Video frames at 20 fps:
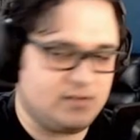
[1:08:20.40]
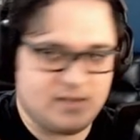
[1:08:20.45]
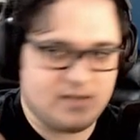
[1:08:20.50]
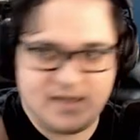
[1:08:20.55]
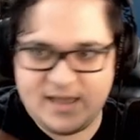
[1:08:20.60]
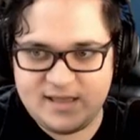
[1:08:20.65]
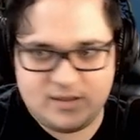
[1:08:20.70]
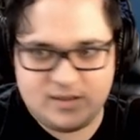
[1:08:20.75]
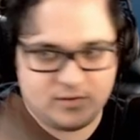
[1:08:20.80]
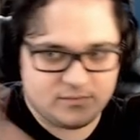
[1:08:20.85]

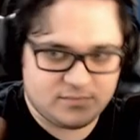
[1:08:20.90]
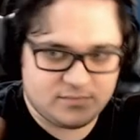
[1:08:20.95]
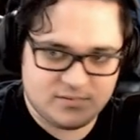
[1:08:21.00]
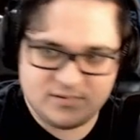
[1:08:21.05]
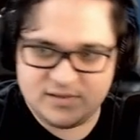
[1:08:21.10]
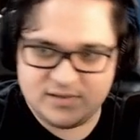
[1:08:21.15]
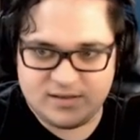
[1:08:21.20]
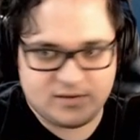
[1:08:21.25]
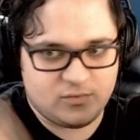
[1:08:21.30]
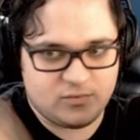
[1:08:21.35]
you
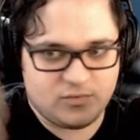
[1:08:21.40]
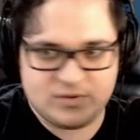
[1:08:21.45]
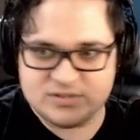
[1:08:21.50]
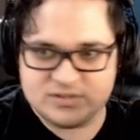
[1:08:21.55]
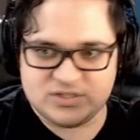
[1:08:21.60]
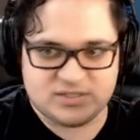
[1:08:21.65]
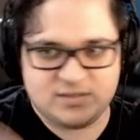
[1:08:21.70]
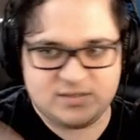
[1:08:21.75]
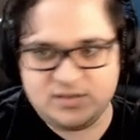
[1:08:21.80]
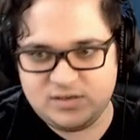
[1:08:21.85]
know, we
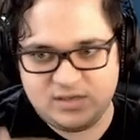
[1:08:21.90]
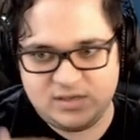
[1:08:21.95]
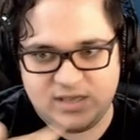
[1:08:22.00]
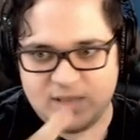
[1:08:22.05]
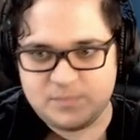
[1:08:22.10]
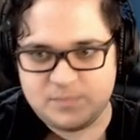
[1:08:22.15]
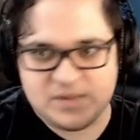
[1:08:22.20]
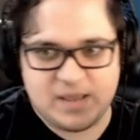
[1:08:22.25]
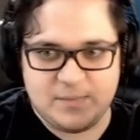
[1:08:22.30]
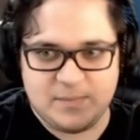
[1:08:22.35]
just
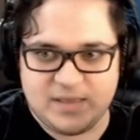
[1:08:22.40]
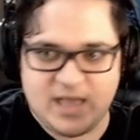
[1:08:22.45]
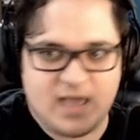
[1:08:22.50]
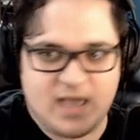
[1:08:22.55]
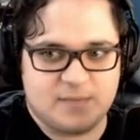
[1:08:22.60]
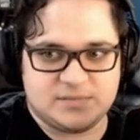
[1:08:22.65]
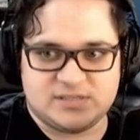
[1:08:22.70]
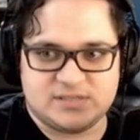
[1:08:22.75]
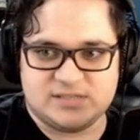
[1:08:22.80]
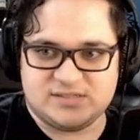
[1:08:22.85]
keep naming
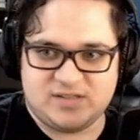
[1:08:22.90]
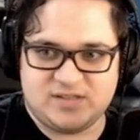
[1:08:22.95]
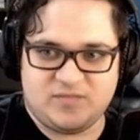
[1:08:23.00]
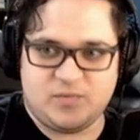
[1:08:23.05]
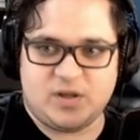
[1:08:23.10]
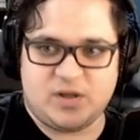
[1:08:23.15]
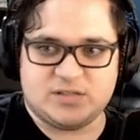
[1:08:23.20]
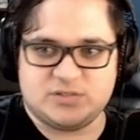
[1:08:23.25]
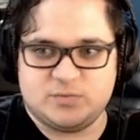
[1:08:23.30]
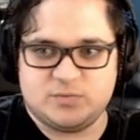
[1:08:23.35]
games because they
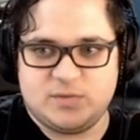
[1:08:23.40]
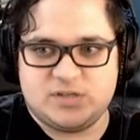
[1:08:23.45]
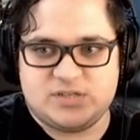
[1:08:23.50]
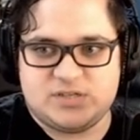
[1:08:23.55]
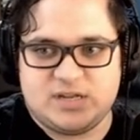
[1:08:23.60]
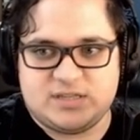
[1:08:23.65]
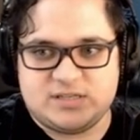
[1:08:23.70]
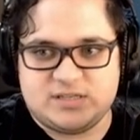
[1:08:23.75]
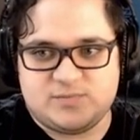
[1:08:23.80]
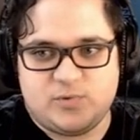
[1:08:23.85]
bought so much
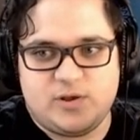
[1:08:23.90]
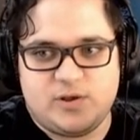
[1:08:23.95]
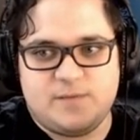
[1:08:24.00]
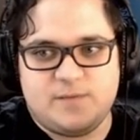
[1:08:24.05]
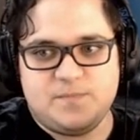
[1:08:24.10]
at this point.